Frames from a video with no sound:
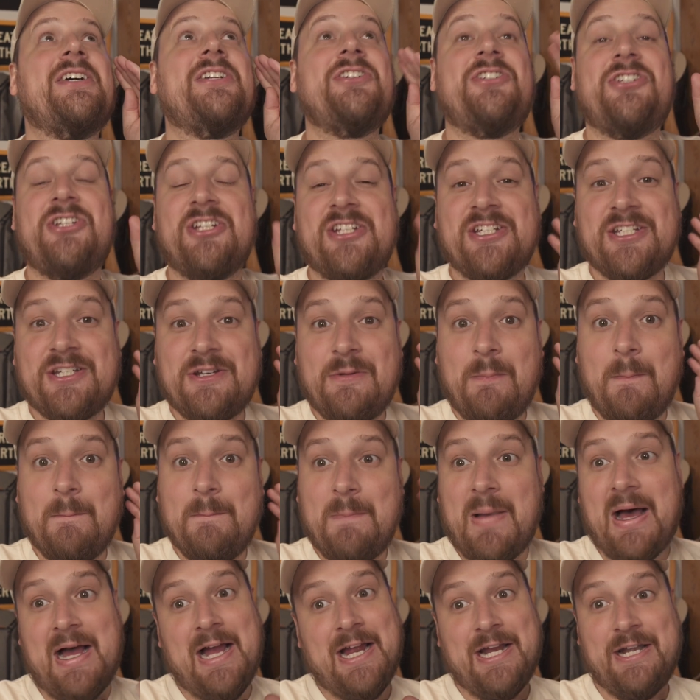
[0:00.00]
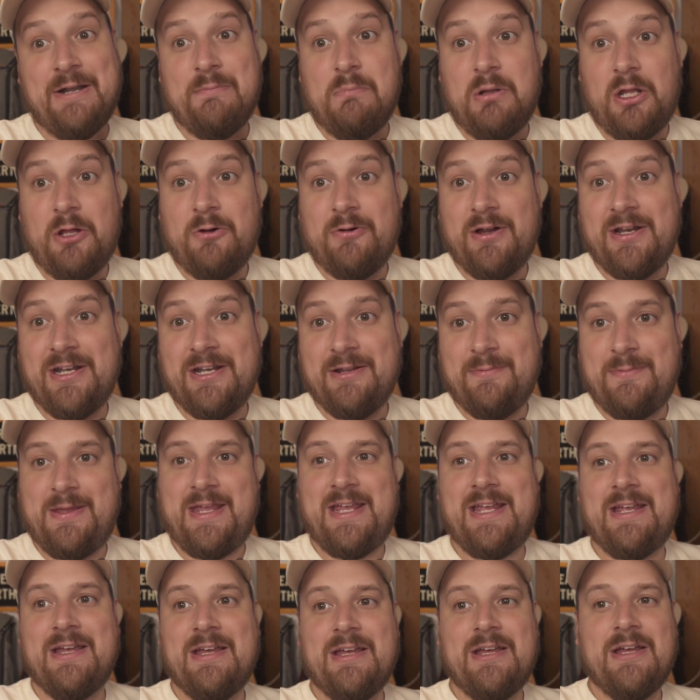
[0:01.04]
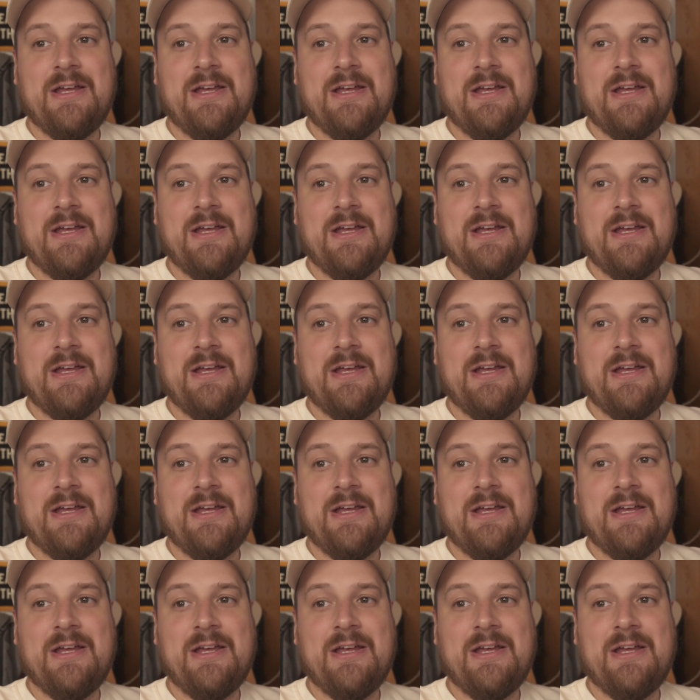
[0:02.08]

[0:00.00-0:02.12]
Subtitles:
just mind-blowing to me